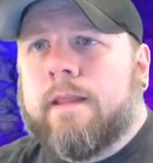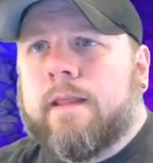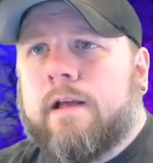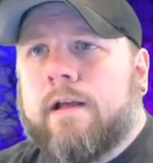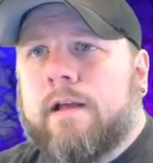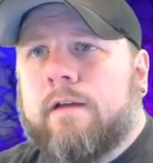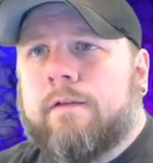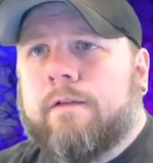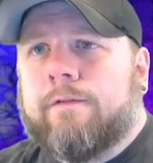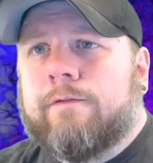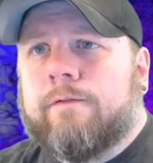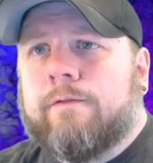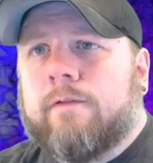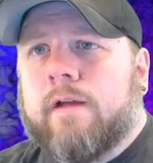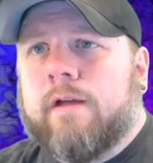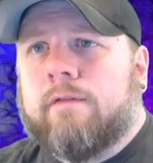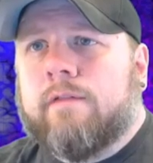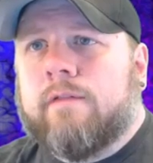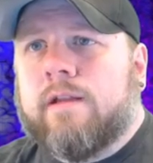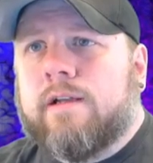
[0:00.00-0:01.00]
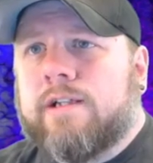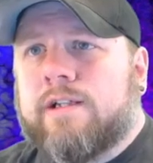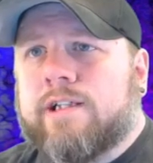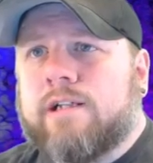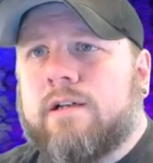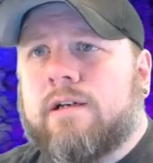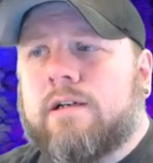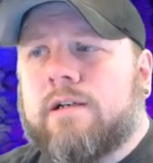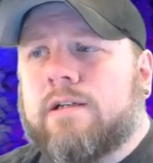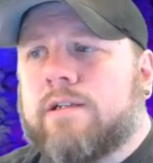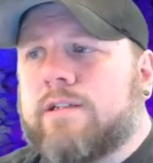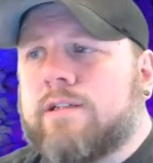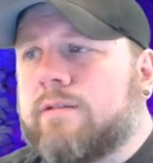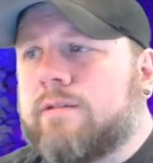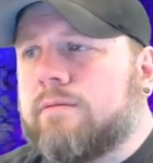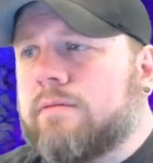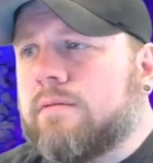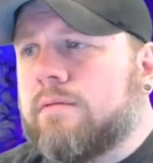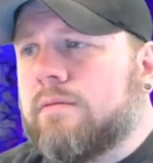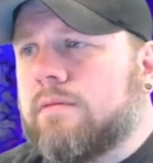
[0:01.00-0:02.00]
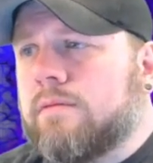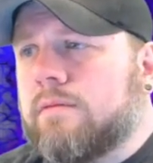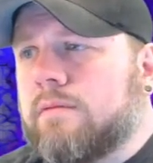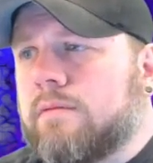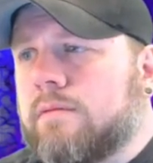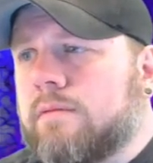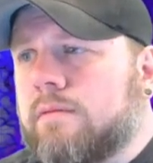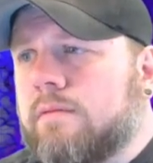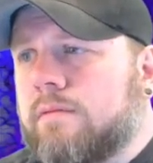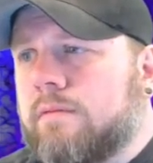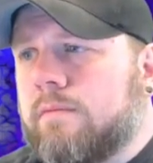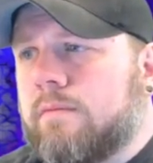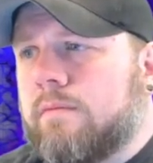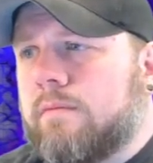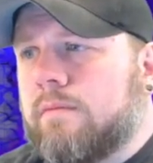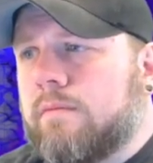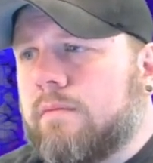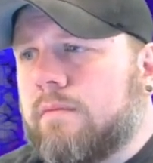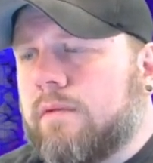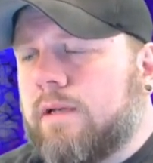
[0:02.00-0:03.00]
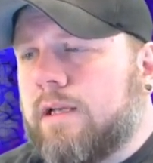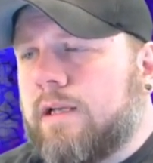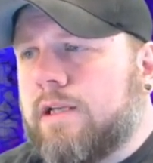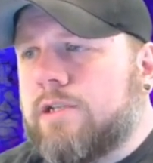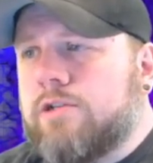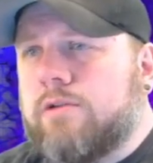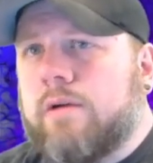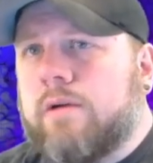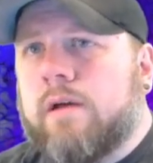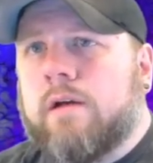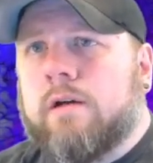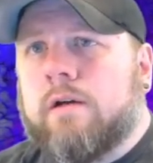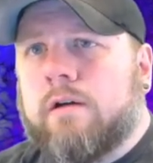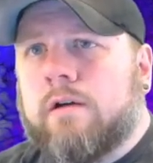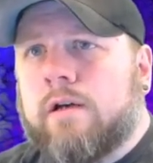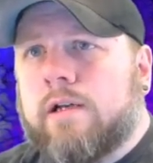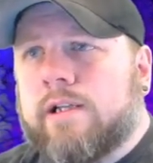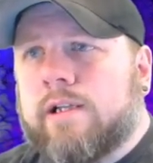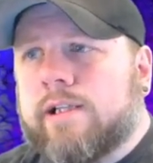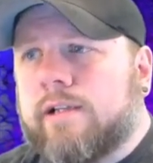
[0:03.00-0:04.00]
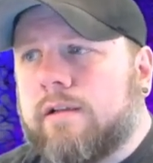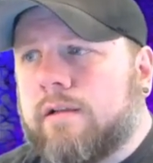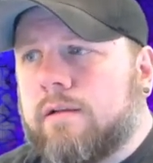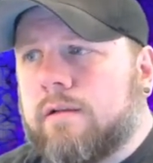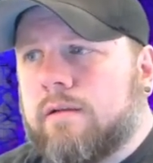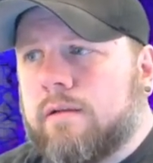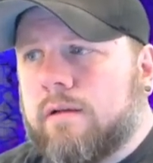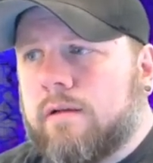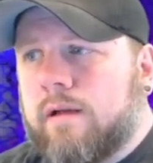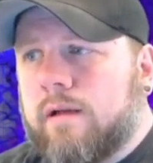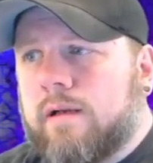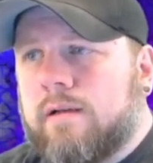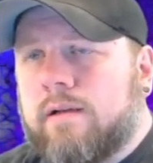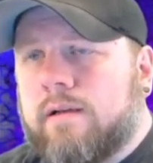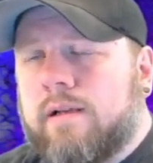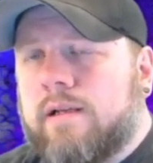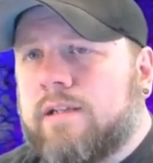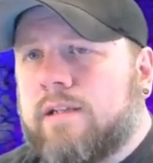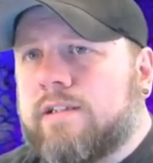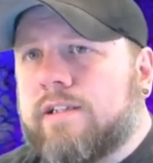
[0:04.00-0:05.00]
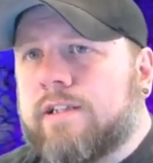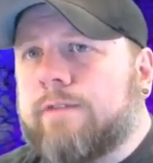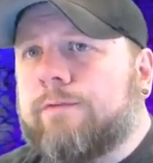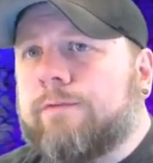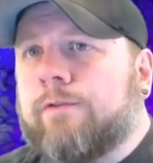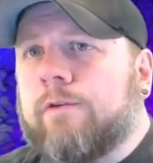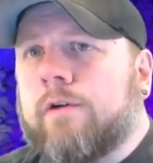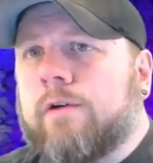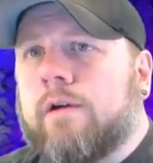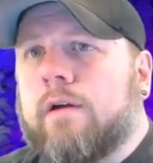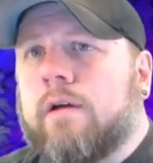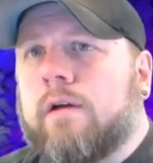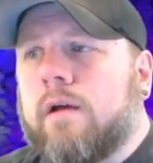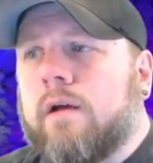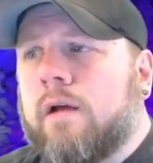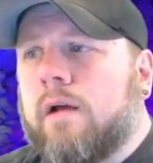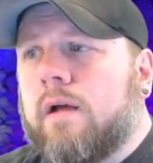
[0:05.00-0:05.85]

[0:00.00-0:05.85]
If this does get you interested, like Deeds is free,